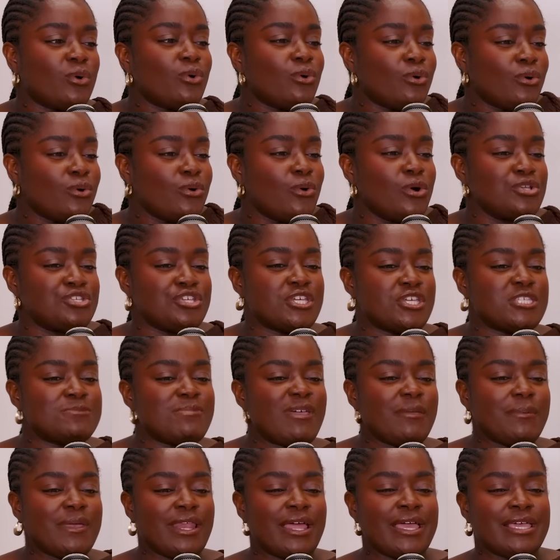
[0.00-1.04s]
Or just
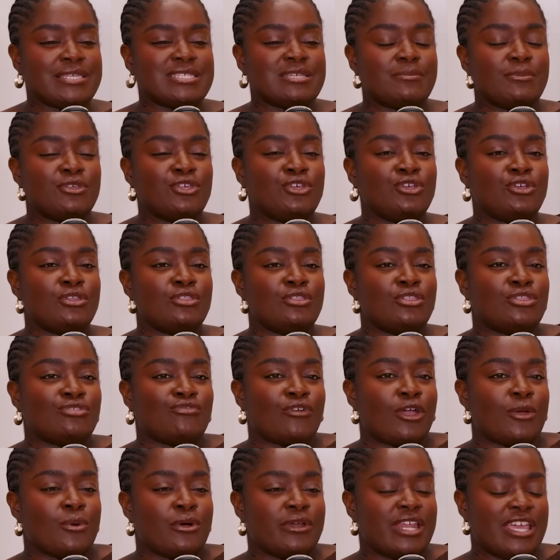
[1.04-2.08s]
maybe like something you can
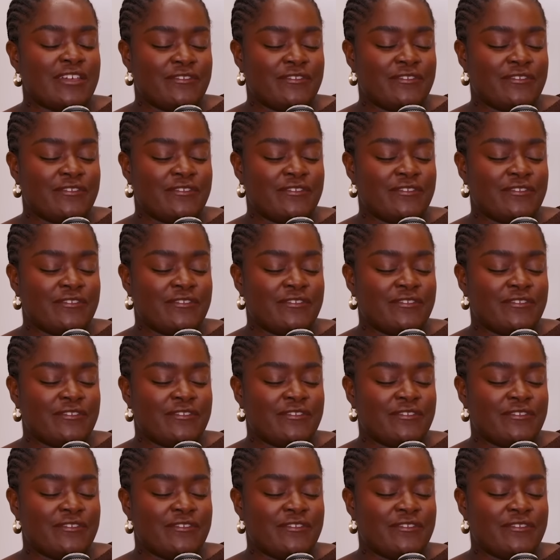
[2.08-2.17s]
throw on